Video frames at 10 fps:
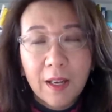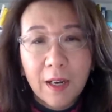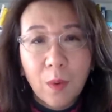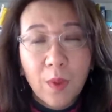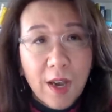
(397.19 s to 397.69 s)

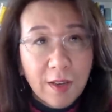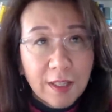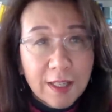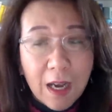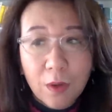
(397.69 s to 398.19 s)
Uh, without a
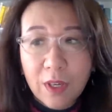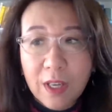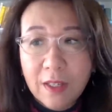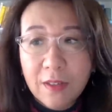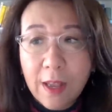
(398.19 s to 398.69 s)
doubt,
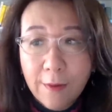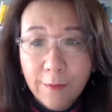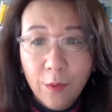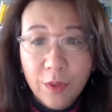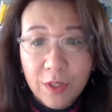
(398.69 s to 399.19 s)
his
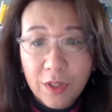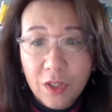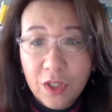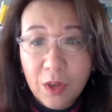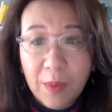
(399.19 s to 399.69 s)
influence on
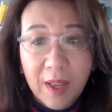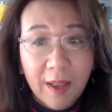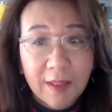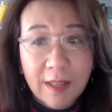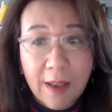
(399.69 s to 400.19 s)
Xi Jinping
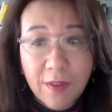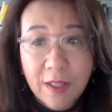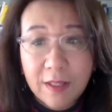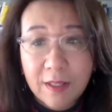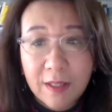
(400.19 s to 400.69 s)
is
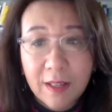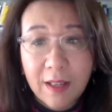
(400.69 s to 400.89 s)
evident